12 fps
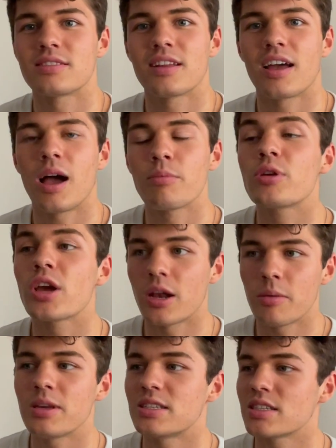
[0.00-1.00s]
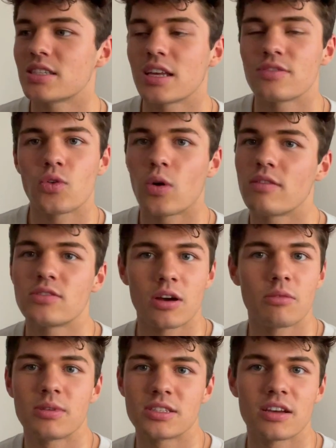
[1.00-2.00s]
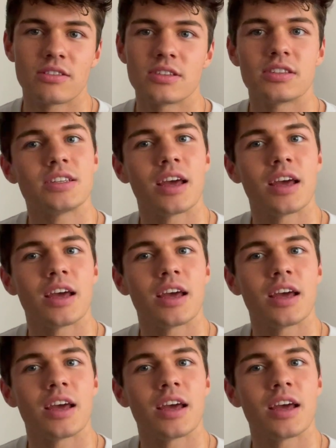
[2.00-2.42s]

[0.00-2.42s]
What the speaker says: I'm gonna be successful. I've told myself since day